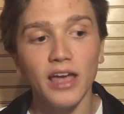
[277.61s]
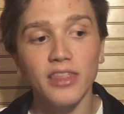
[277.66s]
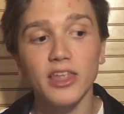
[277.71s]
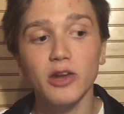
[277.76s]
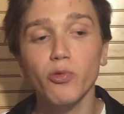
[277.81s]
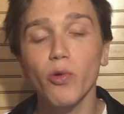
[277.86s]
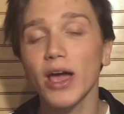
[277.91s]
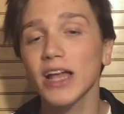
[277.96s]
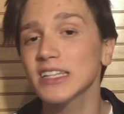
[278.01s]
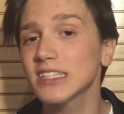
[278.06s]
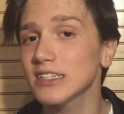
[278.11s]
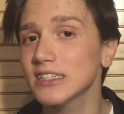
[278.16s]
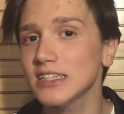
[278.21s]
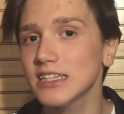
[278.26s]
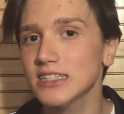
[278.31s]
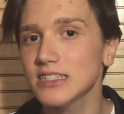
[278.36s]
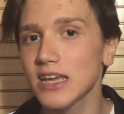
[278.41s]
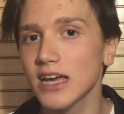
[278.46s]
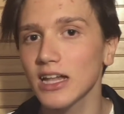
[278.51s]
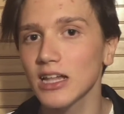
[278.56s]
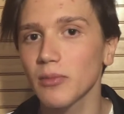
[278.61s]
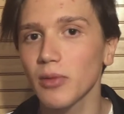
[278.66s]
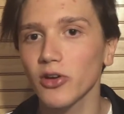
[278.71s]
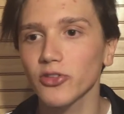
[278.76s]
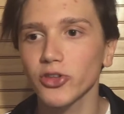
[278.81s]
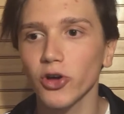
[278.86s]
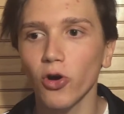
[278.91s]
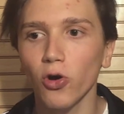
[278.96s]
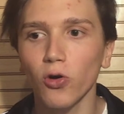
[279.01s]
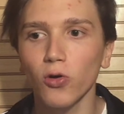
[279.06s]
and then went into detail
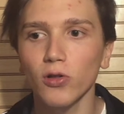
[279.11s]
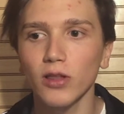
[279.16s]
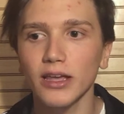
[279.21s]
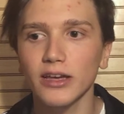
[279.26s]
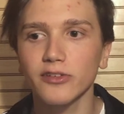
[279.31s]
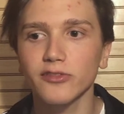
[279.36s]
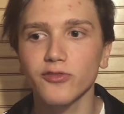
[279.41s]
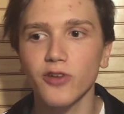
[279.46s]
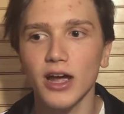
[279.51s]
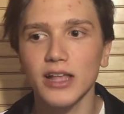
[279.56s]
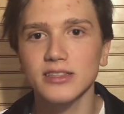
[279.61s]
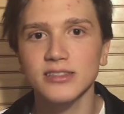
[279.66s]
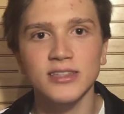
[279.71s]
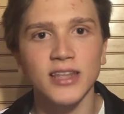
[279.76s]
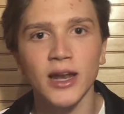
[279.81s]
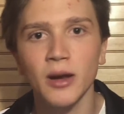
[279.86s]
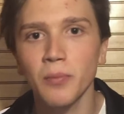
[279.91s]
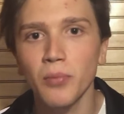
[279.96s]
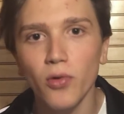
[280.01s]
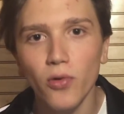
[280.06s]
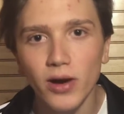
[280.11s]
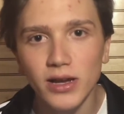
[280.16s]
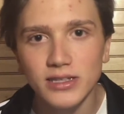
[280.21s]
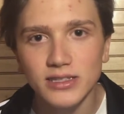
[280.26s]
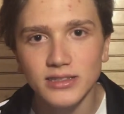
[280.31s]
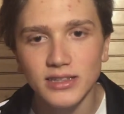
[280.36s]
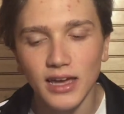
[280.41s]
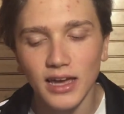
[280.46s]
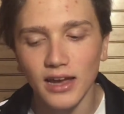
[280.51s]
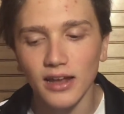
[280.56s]
about the whole like friends that are
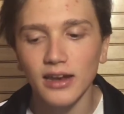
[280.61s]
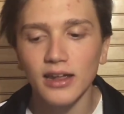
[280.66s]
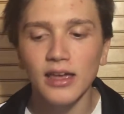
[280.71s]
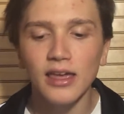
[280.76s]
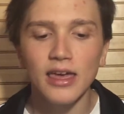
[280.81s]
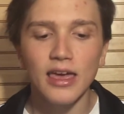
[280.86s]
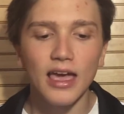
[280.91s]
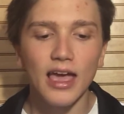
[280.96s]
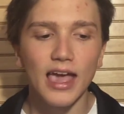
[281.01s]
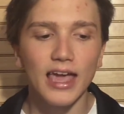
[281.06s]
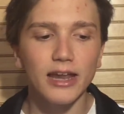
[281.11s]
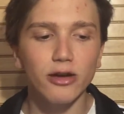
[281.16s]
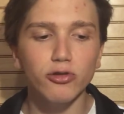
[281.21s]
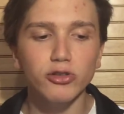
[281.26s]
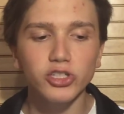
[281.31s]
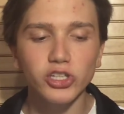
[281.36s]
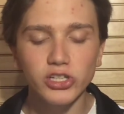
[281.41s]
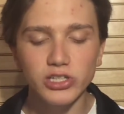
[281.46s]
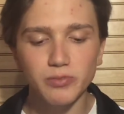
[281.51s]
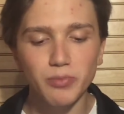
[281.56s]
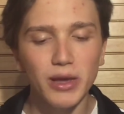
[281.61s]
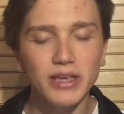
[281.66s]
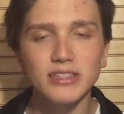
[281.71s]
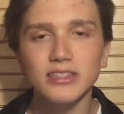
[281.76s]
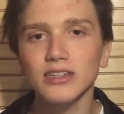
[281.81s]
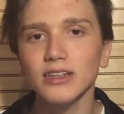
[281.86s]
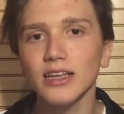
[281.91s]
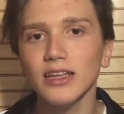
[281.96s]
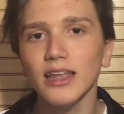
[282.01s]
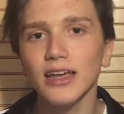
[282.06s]
boys thing, and it was just
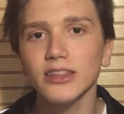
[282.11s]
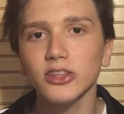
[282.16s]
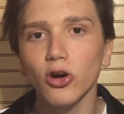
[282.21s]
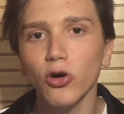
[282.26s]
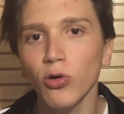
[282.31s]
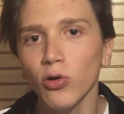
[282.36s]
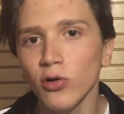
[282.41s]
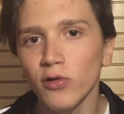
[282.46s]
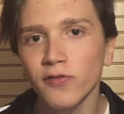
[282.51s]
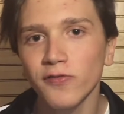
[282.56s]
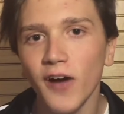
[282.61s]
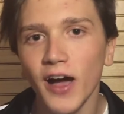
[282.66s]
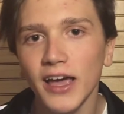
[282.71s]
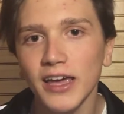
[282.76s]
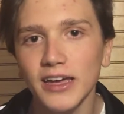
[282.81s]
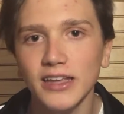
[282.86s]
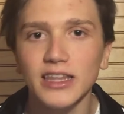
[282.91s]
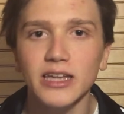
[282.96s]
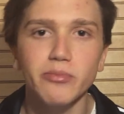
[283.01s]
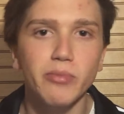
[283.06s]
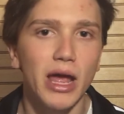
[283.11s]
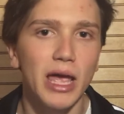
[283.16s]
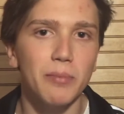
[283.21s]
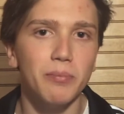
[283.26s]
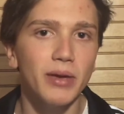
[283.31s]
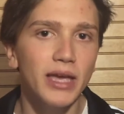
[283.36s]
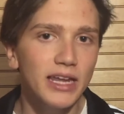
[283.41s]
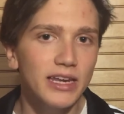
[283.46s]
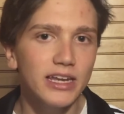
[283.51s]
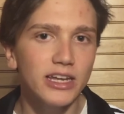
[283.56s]
basically like the whole fight and then my
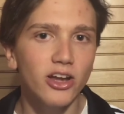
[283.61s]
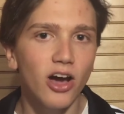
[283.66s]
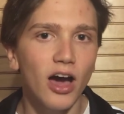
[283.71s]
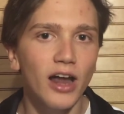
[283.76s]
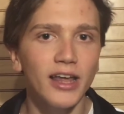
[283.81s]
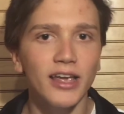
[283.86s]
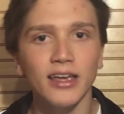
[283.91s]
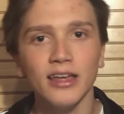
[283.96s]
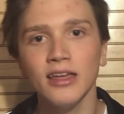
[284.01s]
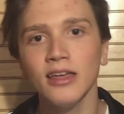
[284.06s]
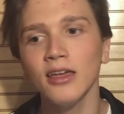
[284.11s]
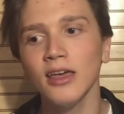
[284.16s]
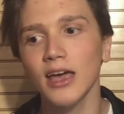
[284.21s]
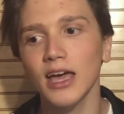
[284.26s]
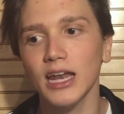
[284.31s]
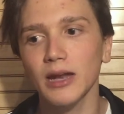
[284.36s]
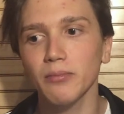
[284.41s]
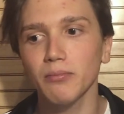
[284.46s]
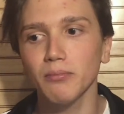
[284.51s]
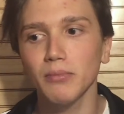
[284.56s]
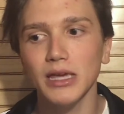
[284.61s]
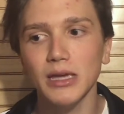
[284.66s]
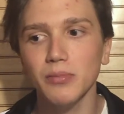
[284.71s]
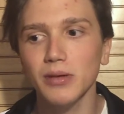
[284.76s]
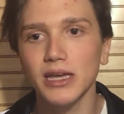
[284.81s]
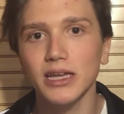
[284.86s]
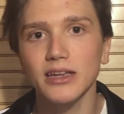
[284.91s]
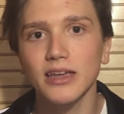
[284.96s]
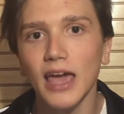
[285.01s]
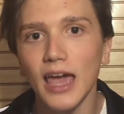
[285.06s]
opinion on it and me
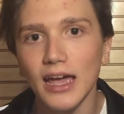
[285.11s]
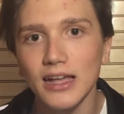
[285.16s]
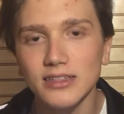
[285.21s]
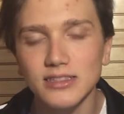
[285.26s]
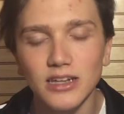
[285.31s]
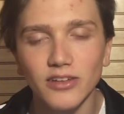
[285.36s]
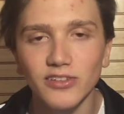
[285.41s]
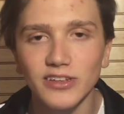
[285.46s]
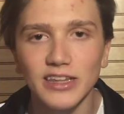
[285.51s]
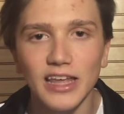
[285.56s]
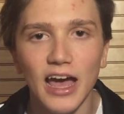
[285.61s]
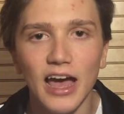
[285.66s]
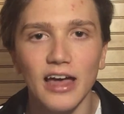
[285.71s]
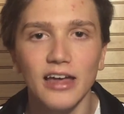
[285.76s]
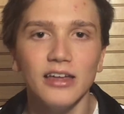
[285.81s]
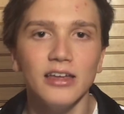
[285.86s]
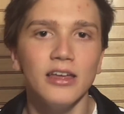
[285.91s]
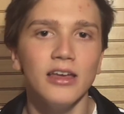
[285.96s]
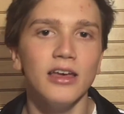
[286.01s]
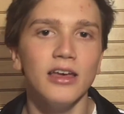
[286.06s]
being gay and stuff like that.